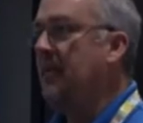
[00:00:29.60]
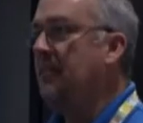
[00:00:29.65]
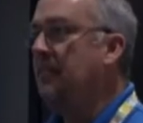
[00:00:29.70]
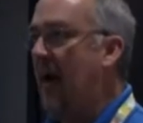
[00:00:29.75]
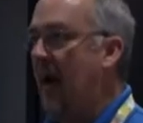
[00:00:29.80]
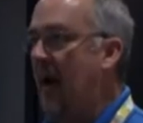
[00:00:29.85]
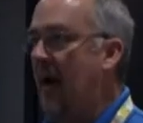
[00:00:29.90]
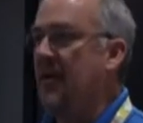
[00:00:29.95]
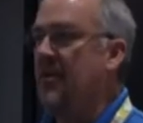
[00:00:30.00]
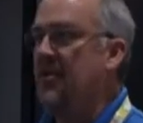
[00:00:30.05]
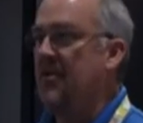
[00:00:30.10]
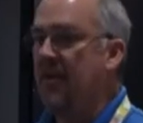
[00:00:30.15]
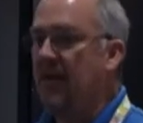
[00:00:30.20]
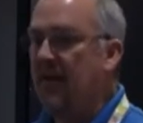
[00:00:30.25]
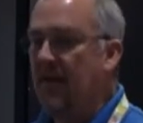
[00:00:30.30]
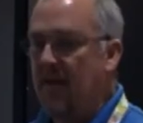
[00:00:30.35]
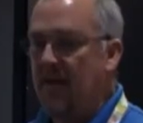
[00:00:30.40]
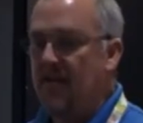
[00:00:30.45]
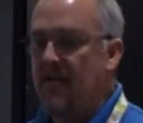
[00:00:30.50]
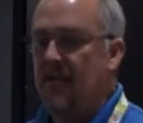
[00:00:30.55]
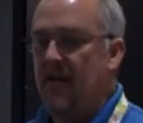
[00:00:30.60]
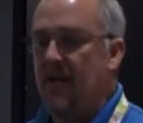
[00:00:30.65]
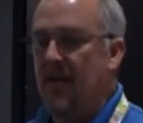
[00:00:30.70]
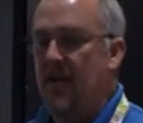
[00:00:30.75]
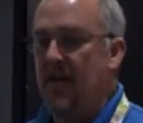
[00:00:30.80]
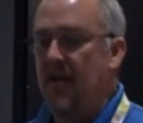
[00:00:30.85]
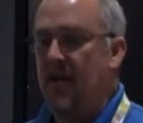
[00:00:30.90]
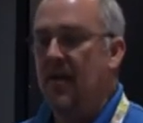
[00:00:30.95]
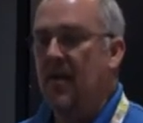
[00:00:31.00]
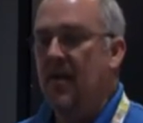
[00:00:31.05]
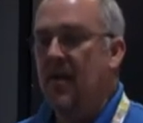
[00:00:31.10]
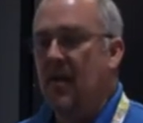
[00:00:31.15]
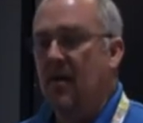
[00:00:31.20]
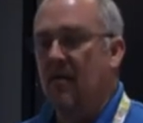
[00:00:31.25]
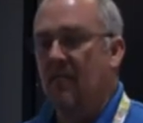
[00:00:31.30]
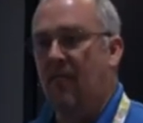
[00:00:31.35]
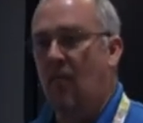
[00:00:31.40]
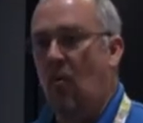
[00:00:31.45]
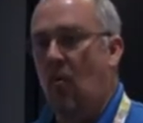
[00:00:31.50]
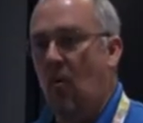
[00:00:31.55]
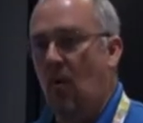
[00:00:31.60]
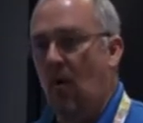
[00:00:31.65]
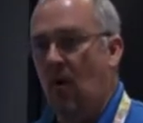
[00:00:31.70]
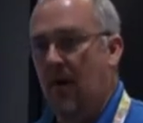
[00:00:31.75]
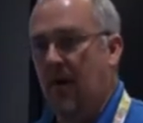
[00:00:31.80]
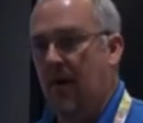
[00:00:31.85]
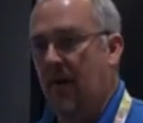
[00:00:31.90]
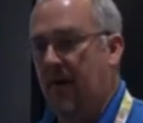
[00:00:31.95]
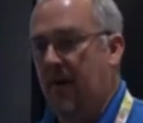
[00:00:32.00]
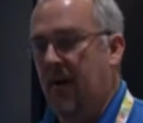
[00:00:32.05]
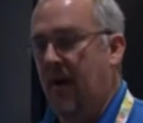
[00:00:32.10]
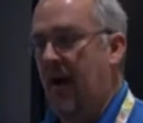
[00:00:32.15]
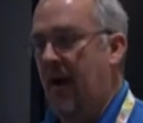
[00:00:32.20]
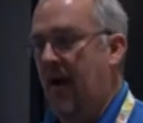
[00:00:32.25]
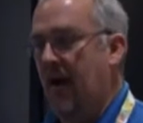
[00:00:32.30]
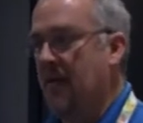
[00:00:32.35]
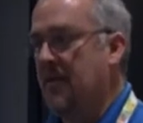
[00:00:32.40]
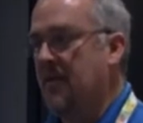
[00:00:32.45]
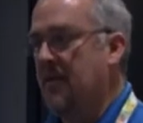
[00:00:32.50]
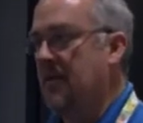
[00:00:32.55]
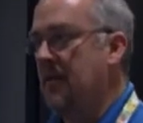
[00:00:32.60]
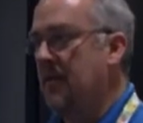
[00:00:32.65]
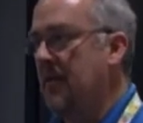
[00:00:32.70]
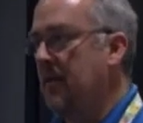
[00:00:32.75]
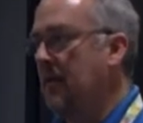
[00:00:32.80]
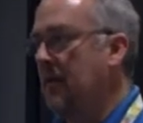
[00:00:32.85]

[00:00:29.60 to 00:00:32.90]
packaging density for interconnects,